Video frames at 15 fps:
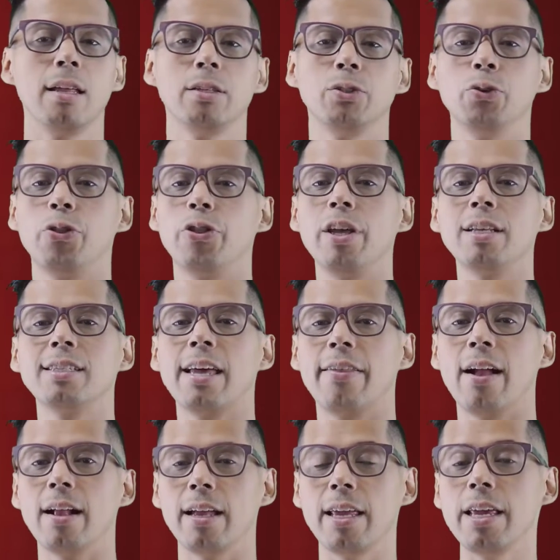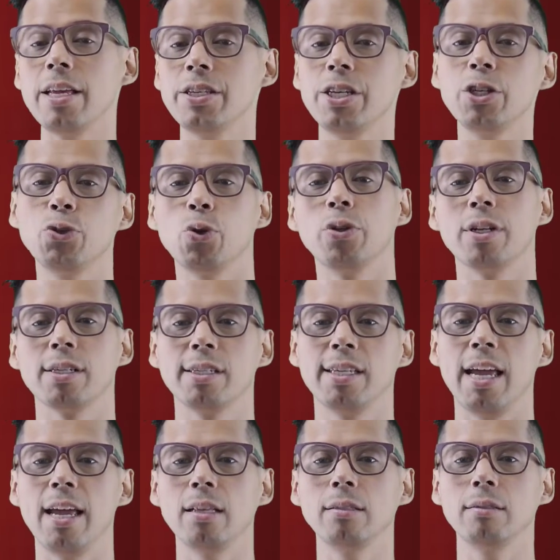to things that are easy to
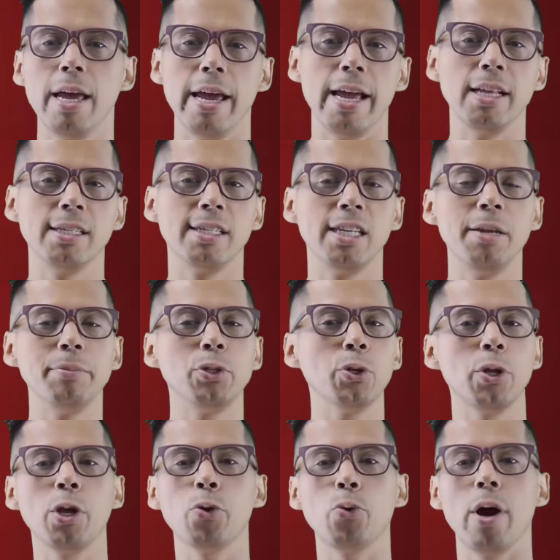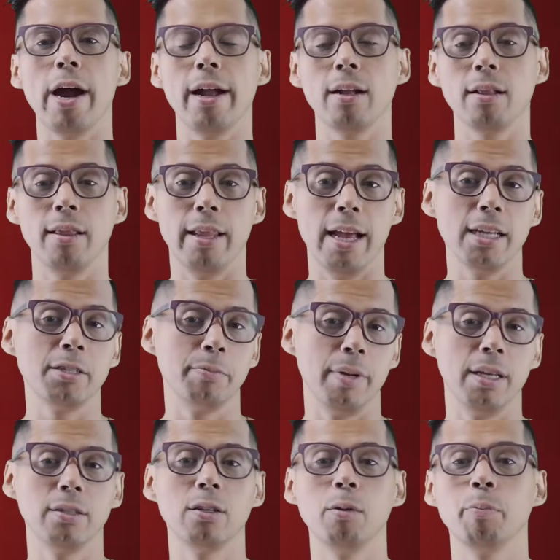understand and seem to require less
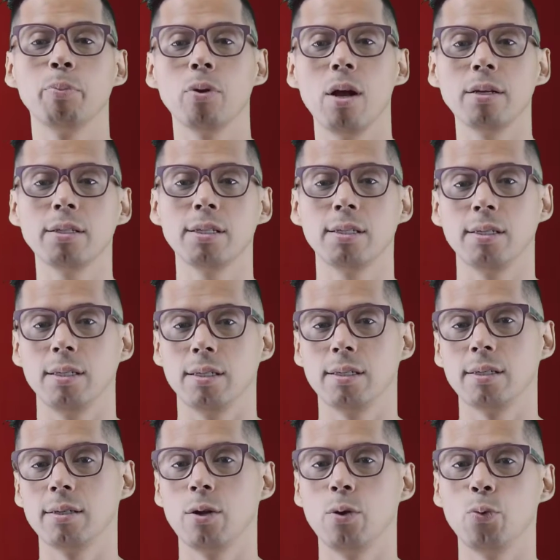mental processes,